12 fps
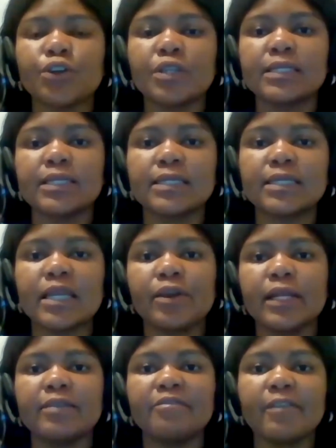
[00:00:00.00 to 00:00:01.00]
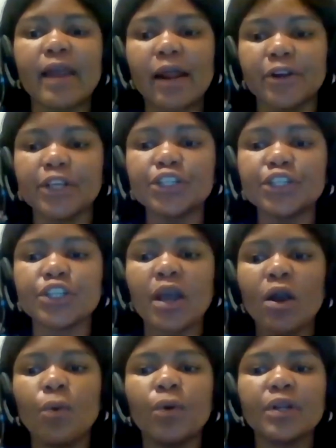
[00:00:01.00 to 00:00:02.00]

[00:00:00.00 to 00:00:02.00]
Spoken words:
necessarily flourish. What are